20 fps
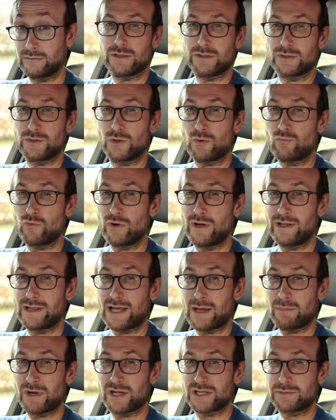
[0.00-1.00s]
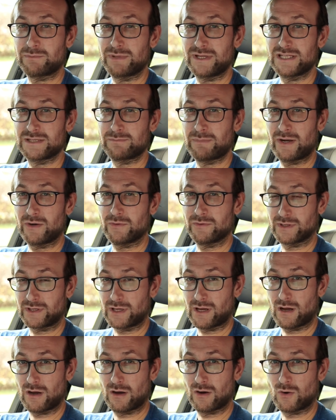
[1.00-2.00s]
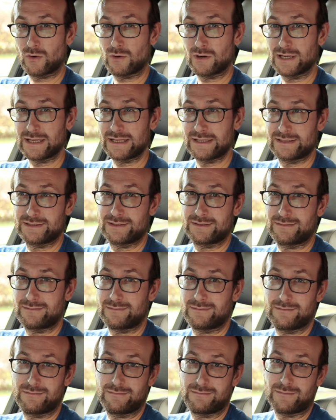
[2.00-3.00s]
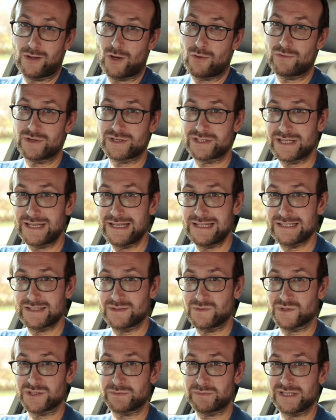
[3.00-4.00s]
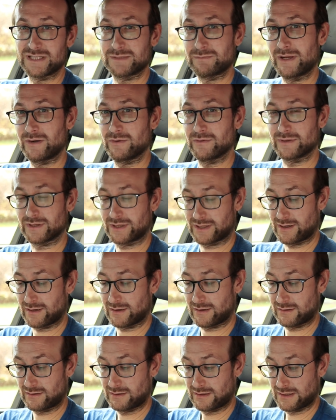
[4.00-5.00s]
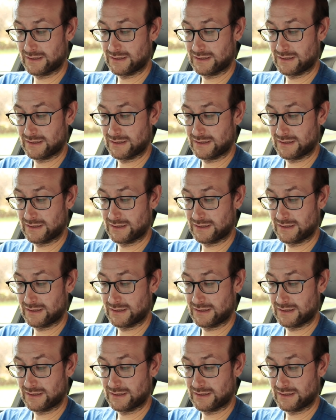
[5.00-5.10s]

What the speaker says: So not really that much been spent on the car, or at least no receipts of what's been spent on the car.